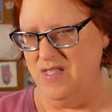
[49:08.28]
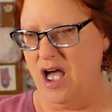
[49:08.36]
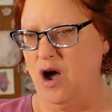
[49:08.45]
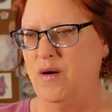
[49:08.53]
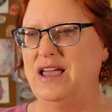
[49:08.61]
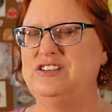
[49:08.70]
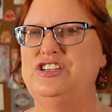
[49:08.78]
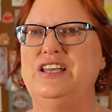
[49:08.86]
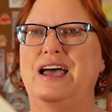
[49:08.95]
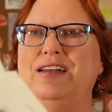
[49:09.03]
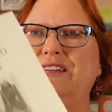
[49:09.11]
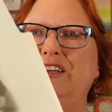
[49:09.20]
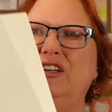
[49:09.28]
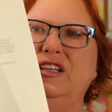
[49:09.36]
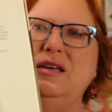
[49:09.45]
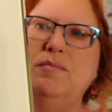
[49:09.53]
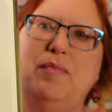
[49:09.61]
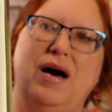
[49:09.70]
oh, and she had a little
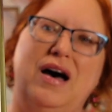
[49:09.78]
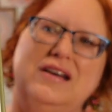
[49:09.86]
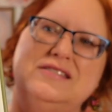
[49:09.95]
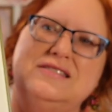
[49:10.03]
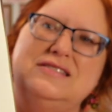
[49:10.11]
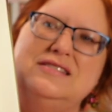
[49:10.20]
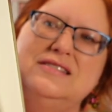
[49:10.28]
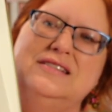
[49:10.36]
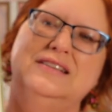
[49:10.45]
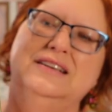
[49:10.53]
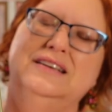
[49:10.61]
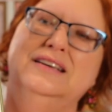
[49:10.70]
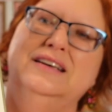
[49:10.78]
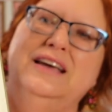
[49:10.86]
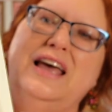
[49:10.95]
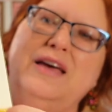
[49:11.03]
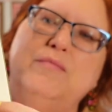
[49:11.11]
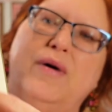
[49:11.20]
embossed
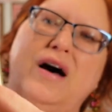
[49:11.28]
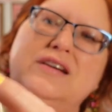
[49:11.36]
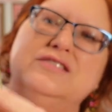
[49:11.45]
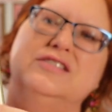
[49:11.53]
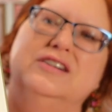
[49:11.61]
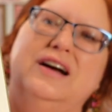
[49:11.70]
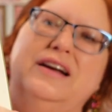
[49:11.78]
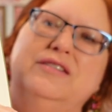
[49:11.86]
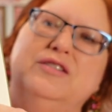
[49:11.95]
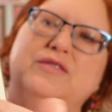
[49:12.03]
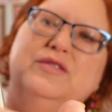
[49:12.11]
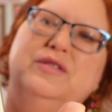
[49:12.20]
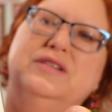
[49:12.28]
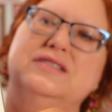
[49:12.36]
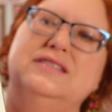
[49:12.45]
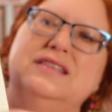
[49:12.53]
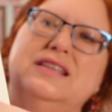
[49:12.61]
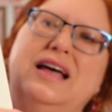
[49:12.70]
embosser. I don't know if you can
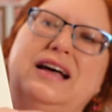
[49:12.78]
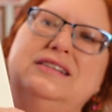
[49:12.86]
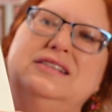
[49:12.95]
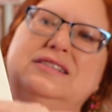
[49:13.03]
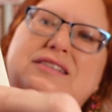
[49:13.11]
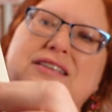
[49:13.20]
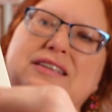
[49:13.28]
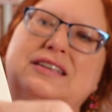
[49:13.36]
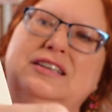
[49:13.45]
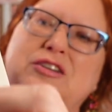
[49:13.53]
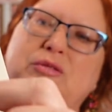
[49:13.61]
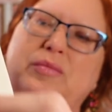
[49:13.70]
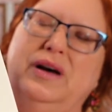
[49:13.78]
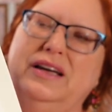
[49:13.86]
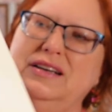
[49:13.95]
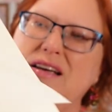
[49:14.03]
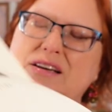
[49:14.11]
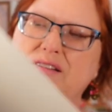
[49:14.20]
see that, but
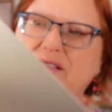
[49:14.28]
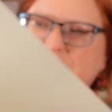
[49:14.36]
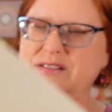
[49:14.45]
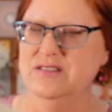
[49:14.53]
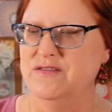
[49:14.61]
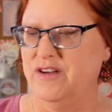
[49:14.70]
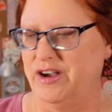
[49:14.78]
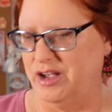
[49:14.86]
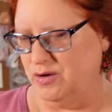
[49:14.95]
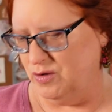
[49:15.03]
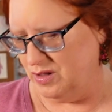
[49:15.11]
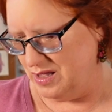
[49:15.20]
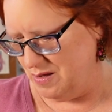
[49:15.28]
very cool